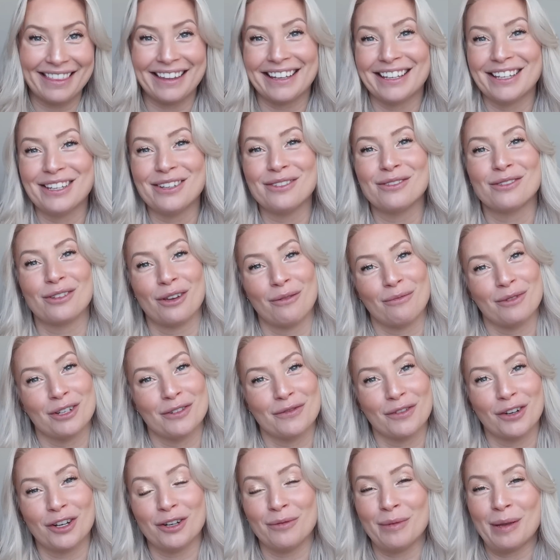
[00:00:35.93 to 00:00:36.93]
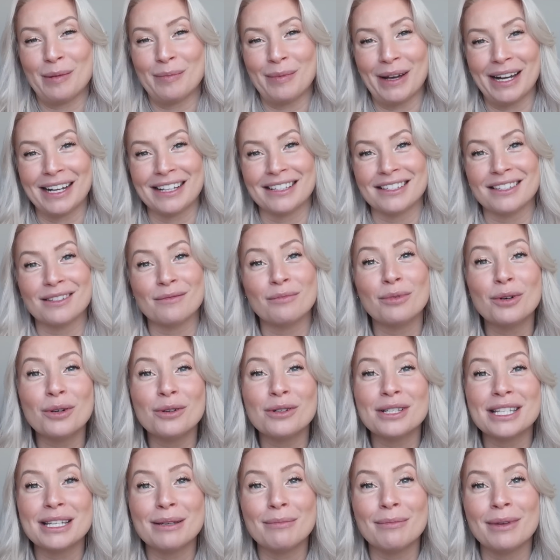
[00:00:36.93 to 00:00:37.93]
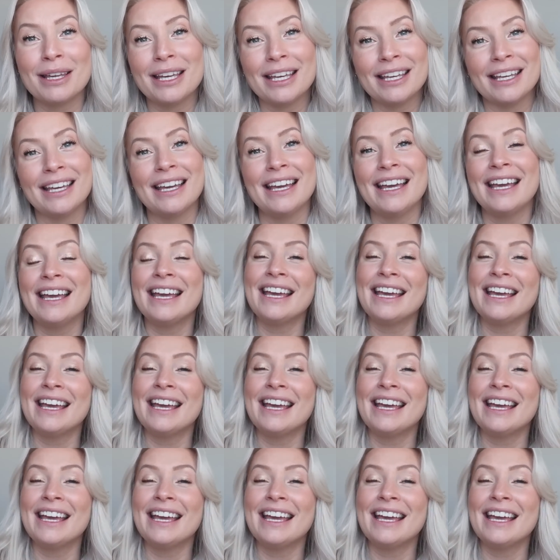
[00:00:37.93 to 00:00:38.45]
thank you so much for coming back and supporting me.